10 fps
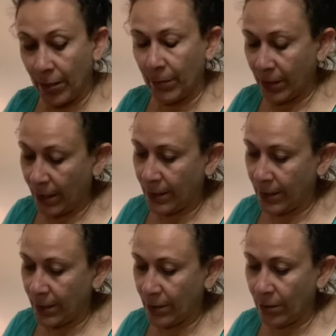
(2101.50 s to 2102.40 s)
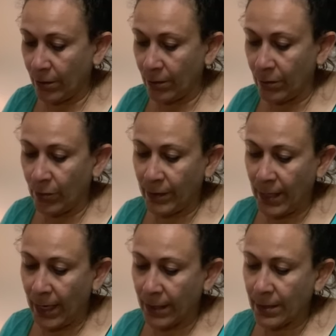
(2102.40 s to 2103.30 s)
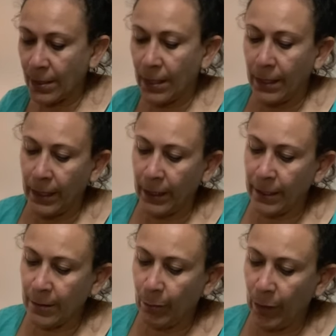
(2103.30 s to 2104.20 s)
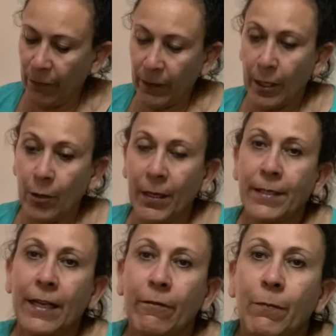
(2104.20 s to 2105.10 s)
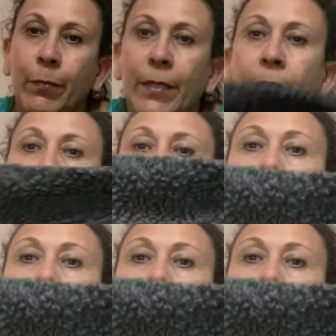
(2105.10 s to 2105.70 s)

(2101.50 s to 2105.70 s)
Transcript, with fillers: it because it is good, new with tags. It is Buffalo by David Bitten.